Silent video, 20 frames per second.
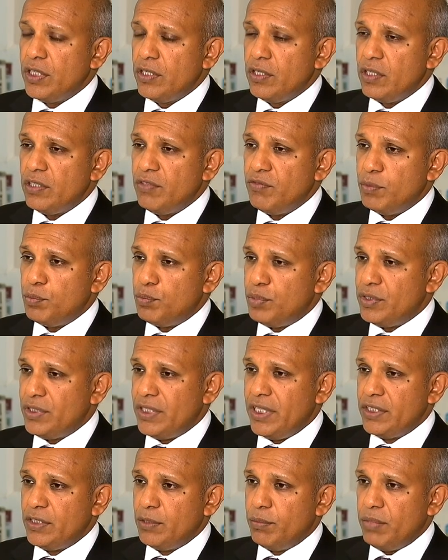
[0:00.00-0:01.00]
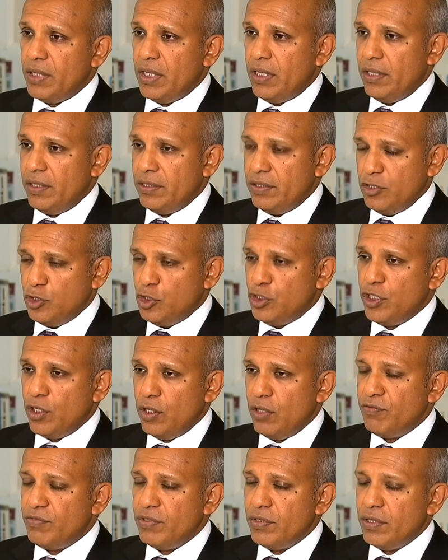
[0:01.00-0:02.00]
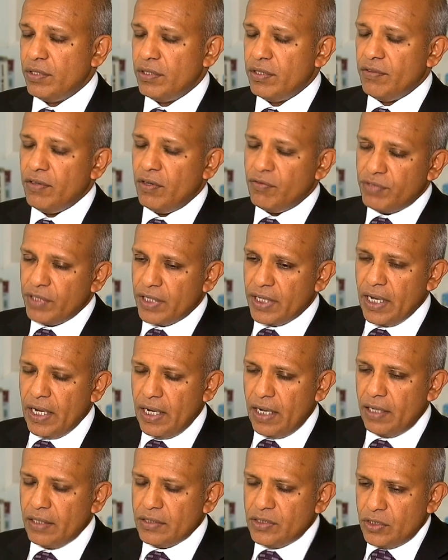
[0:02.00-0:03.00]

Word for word: They're not even protected by the shell of a, of a car.